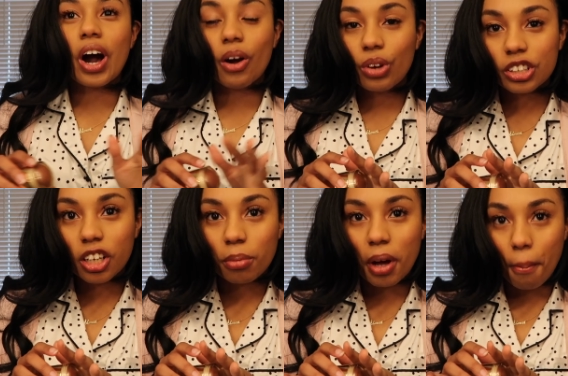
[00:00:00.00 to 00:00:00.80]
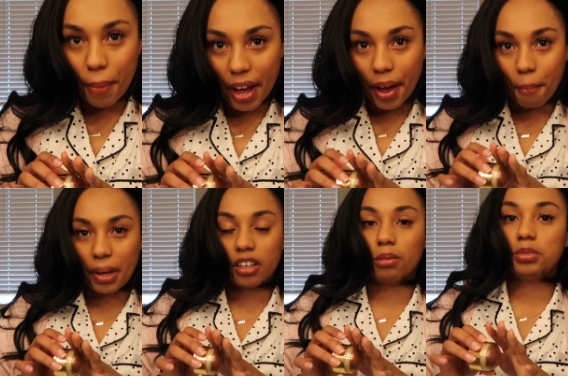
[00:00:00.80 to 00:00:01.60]
I want to talk about my
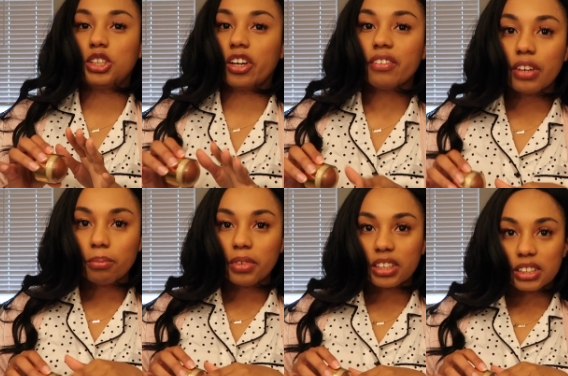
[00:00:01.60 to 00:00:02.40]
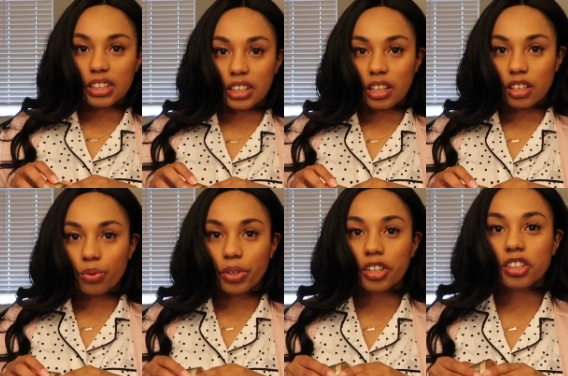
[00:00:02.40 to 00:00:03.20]
makeup. Sorry if I'm like sitting kind
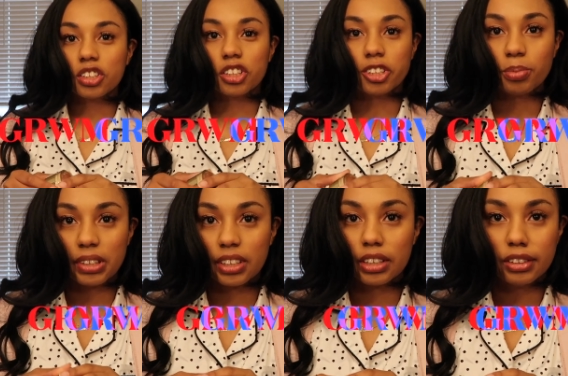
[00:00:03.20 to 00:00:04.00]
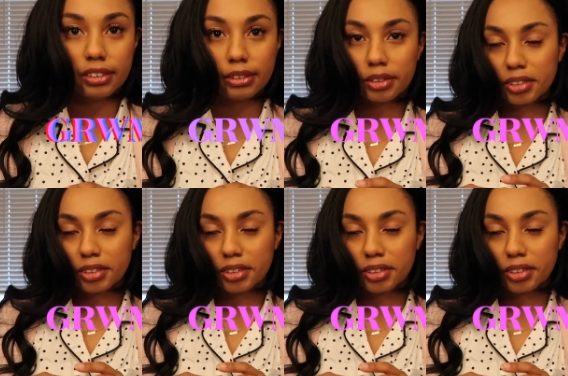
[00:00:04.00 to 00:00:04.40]
of weird just because